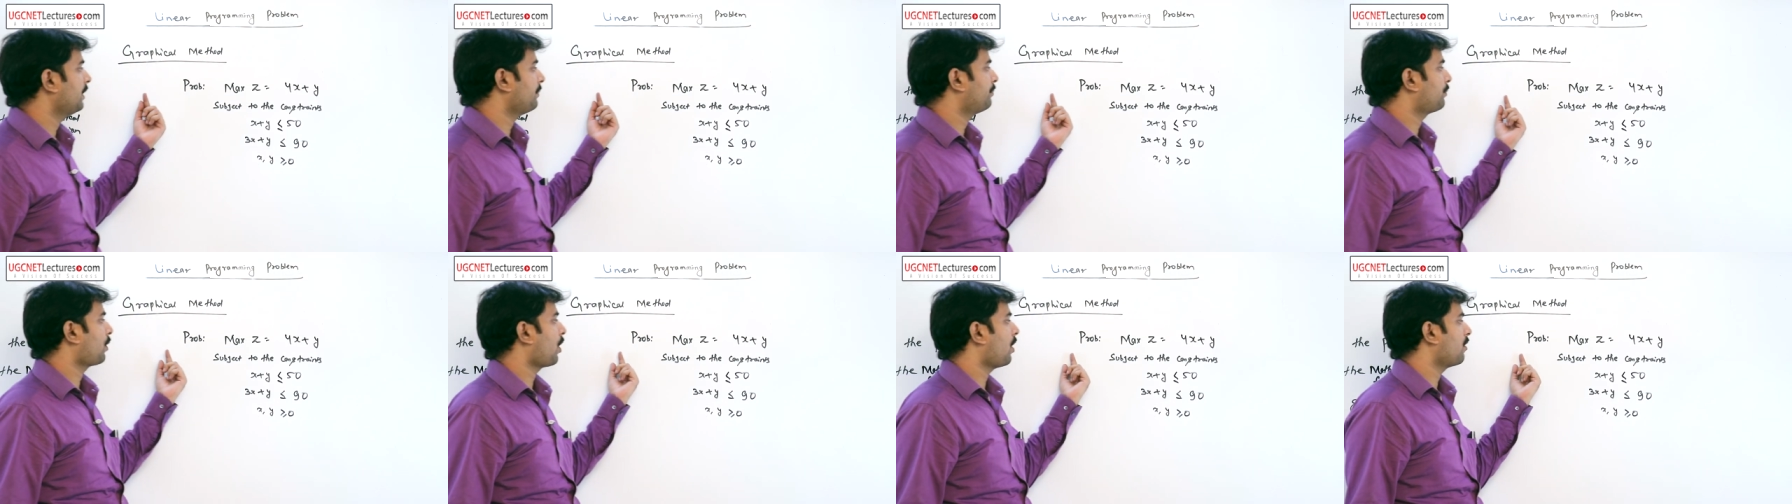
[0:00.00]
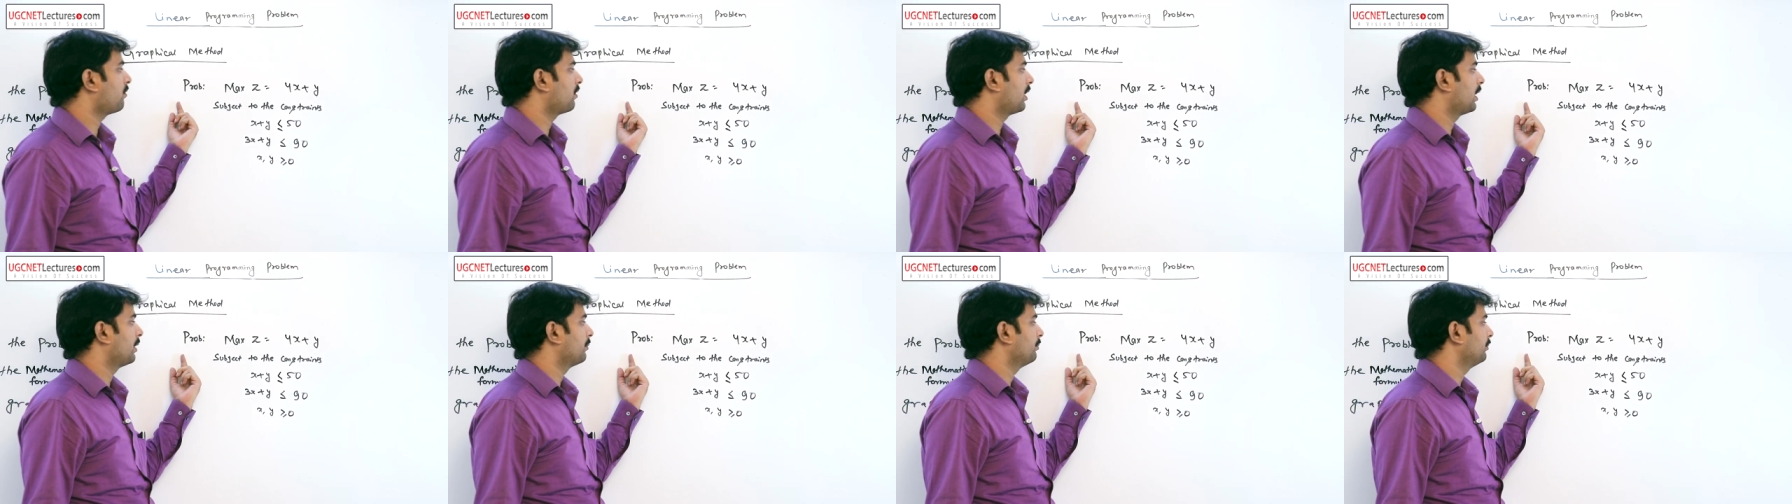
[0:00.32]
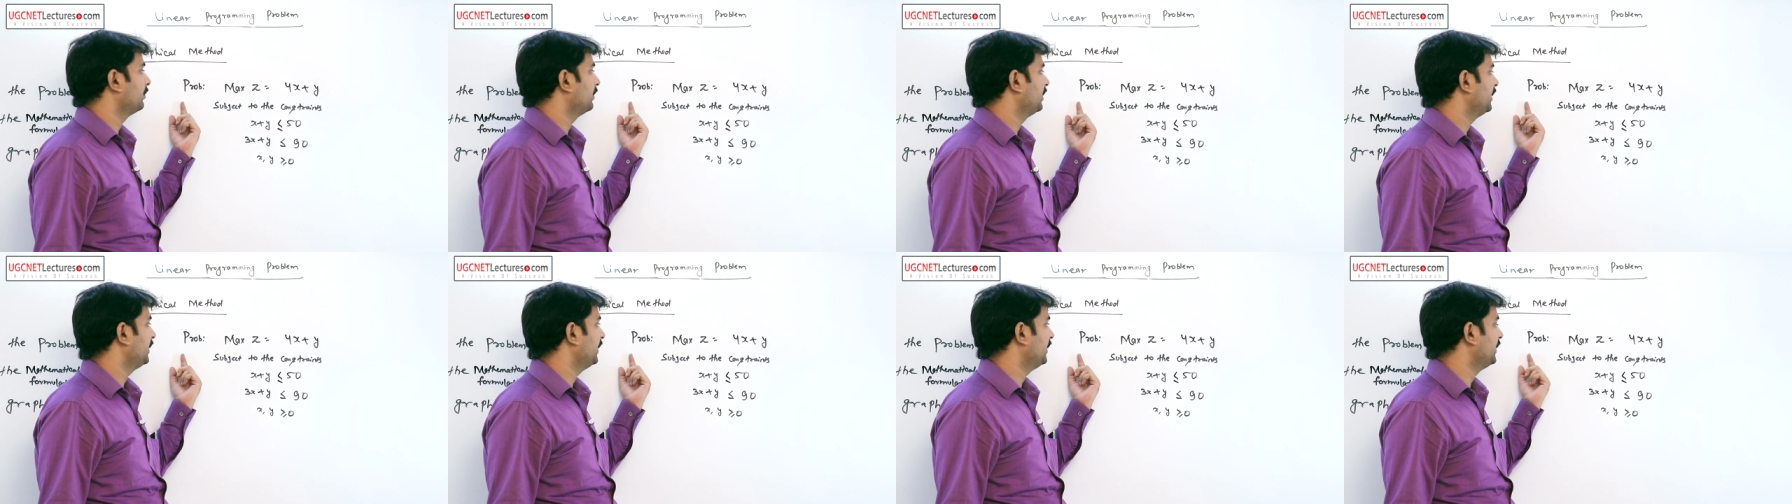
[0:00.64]
the
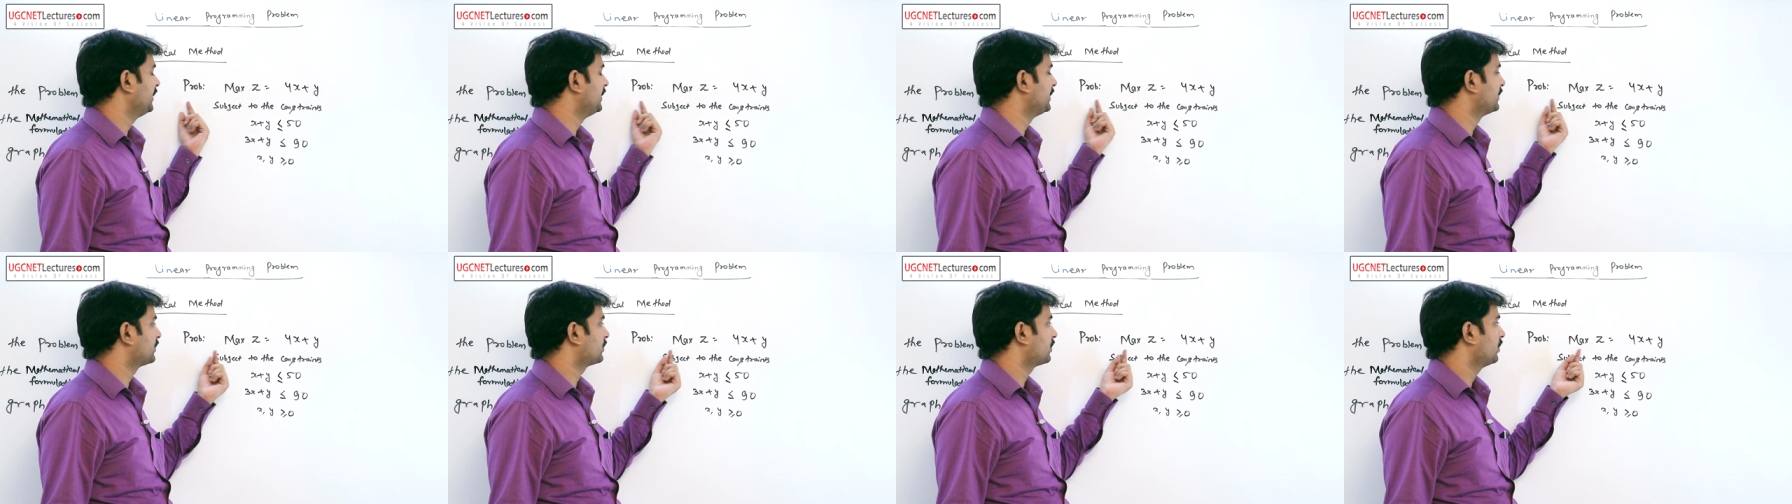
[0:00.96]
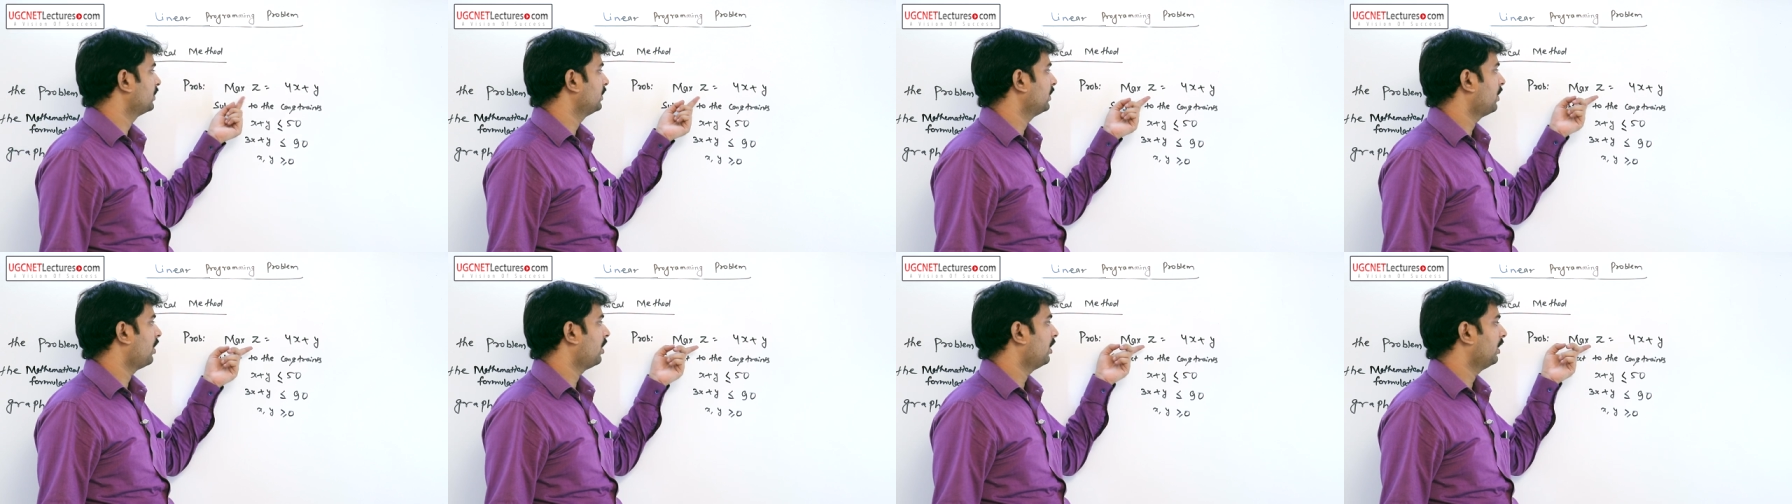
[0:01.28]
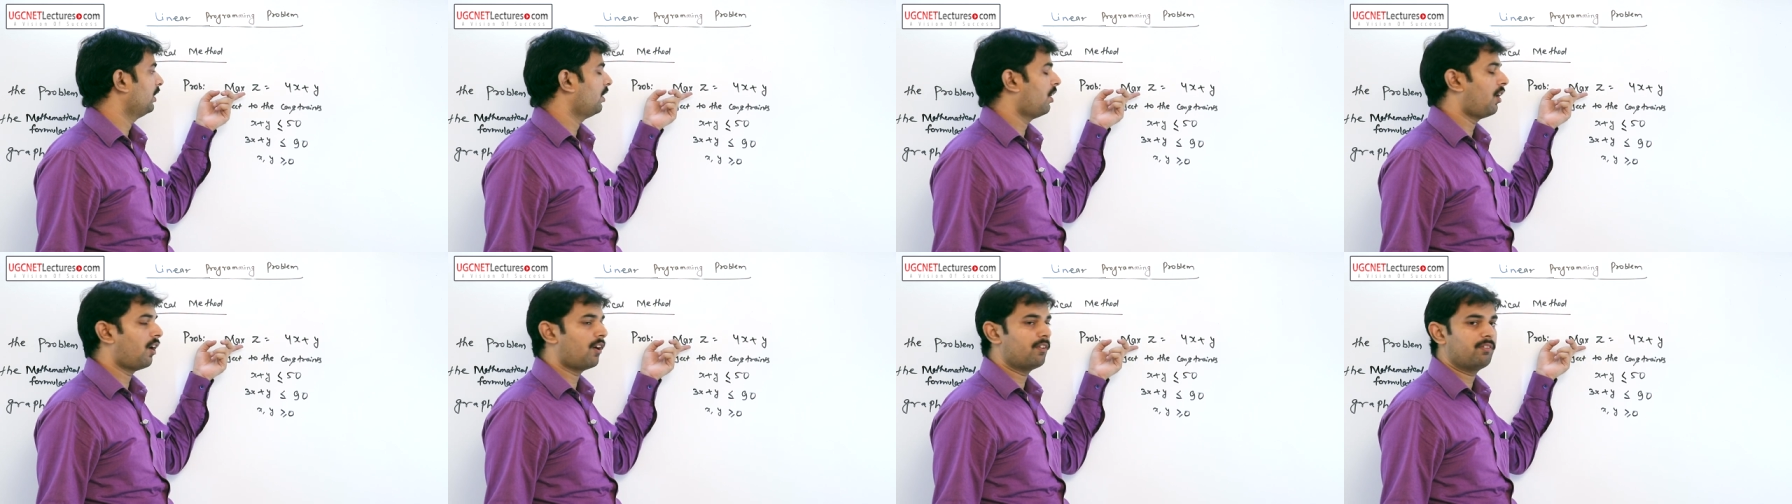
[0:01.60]
problem is
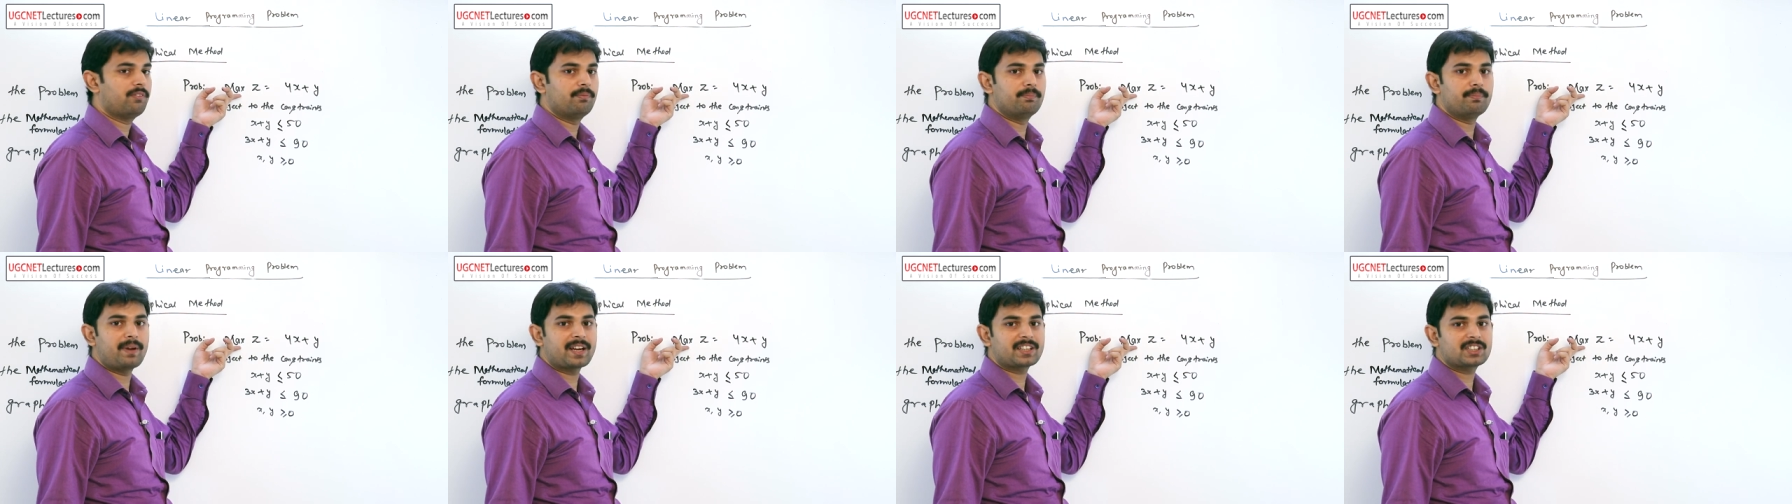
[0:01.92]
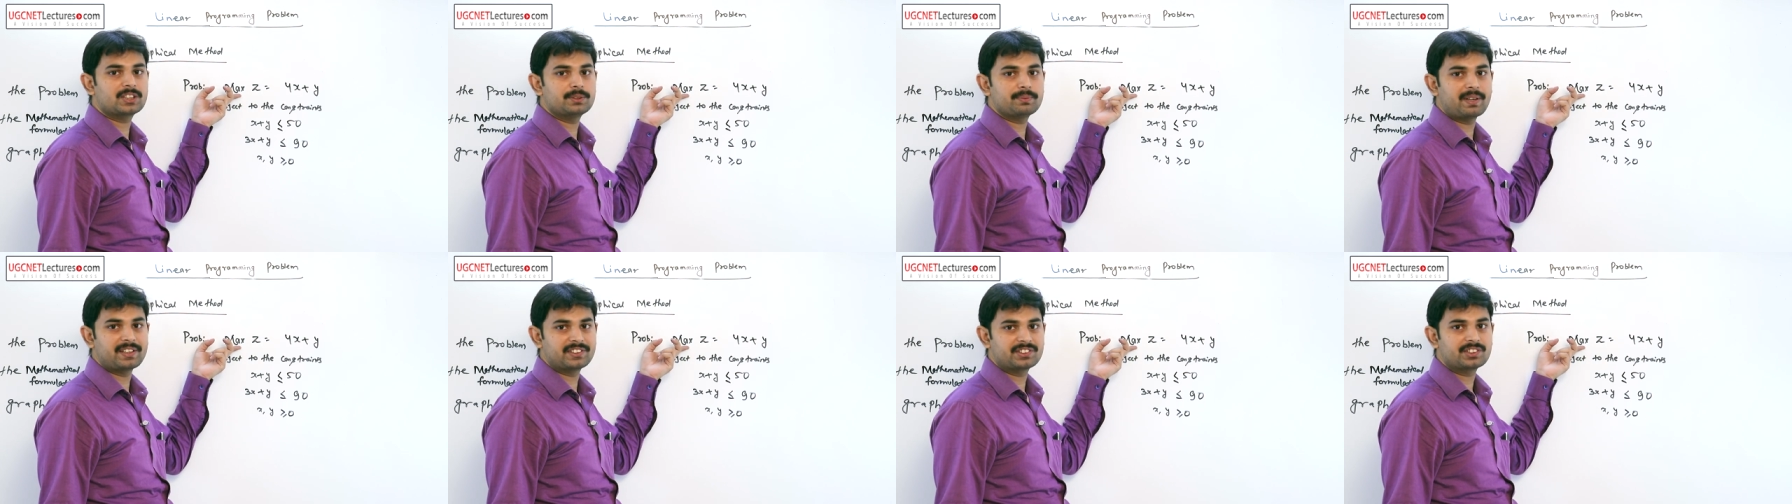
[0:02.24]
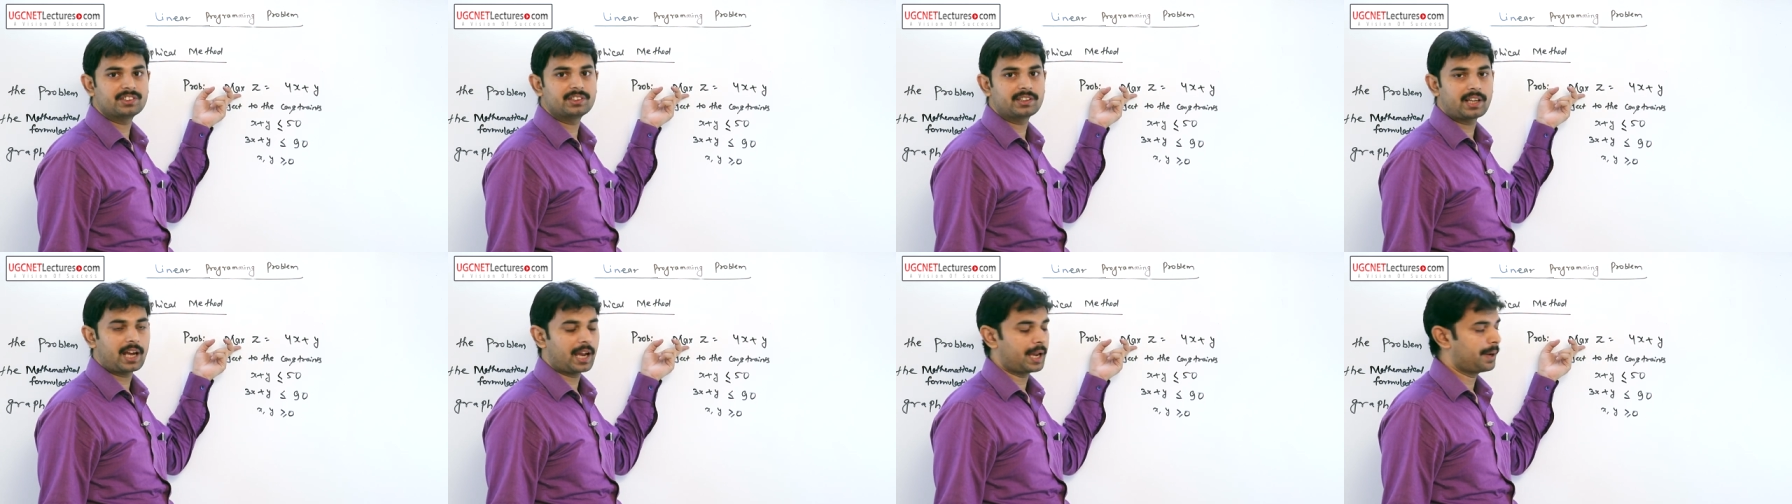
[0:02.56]
of
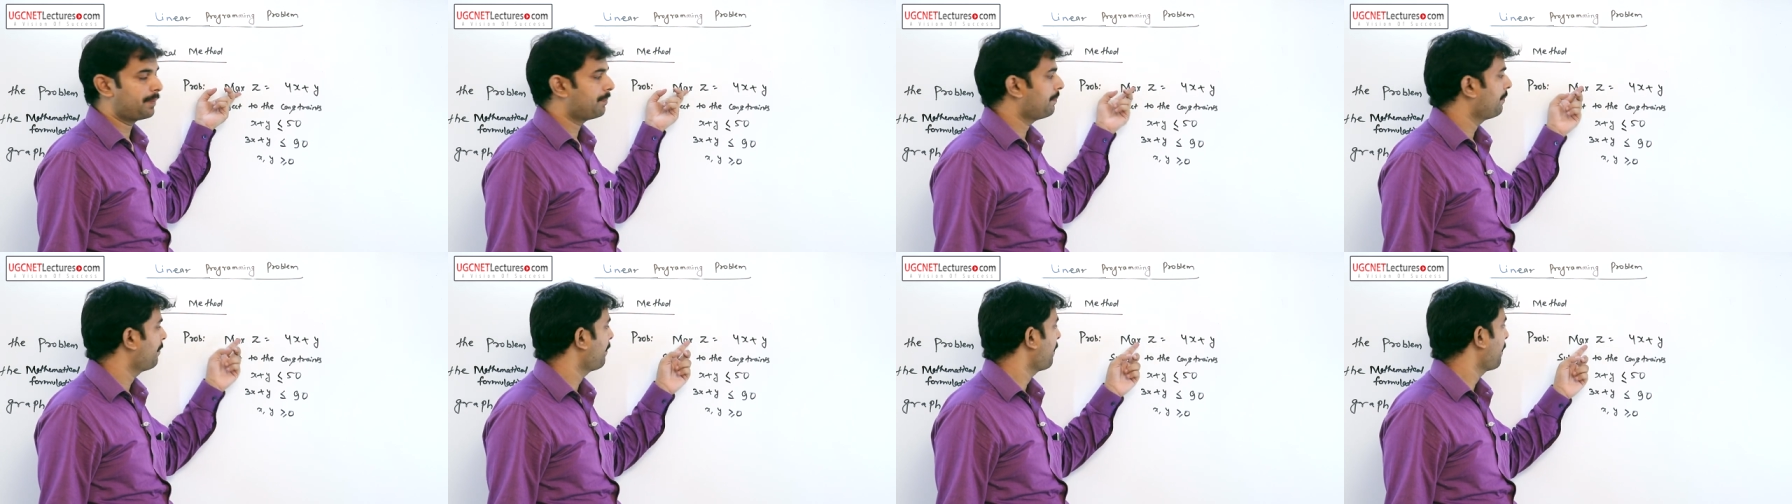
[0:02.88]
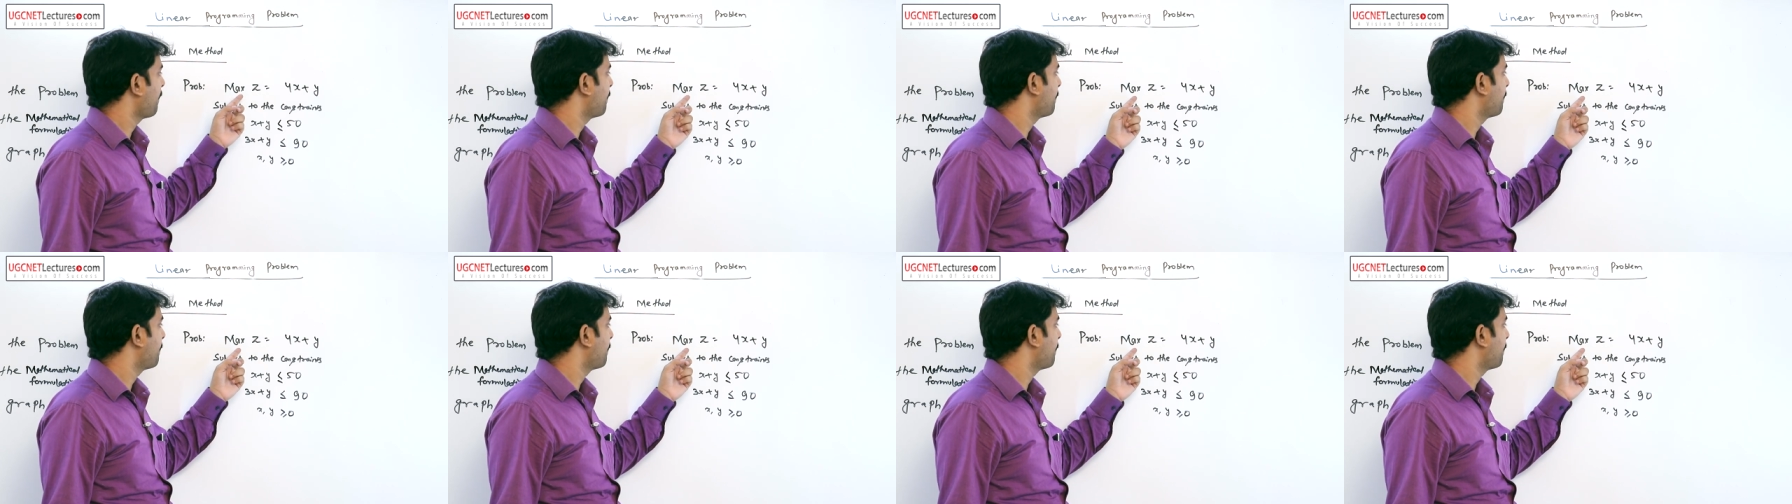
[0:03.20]
maximization type,